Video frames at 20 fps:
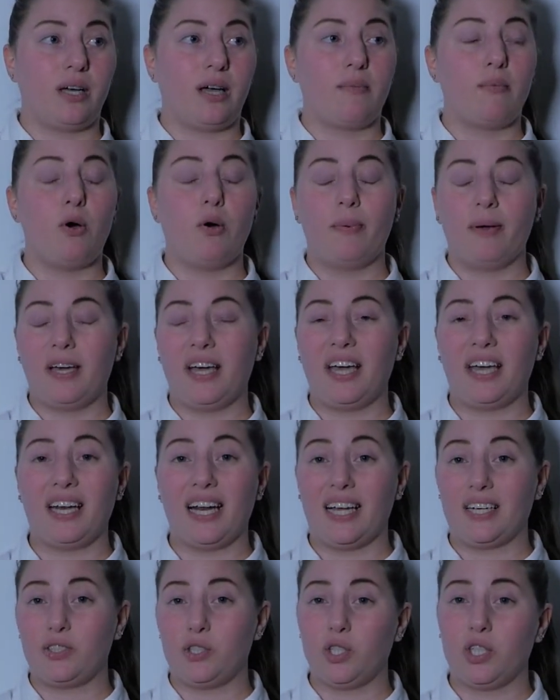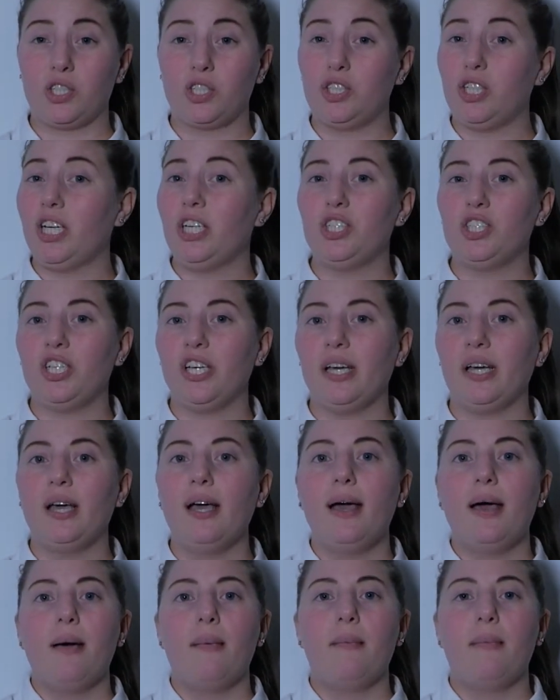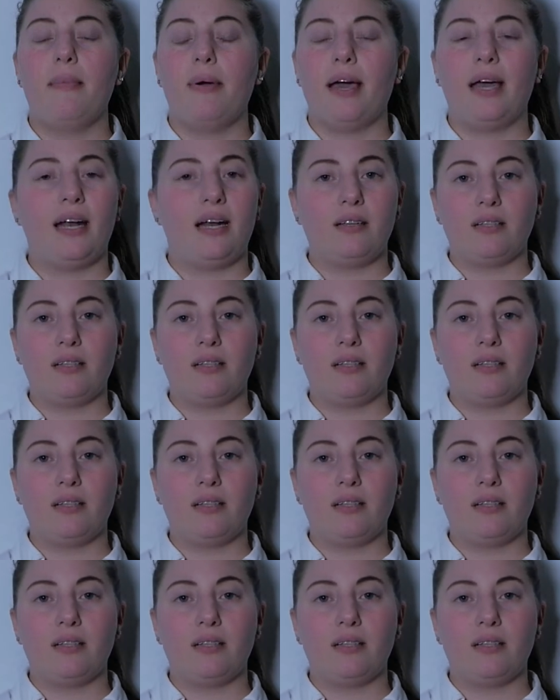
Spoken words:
I'm hoping I can actually exchange it and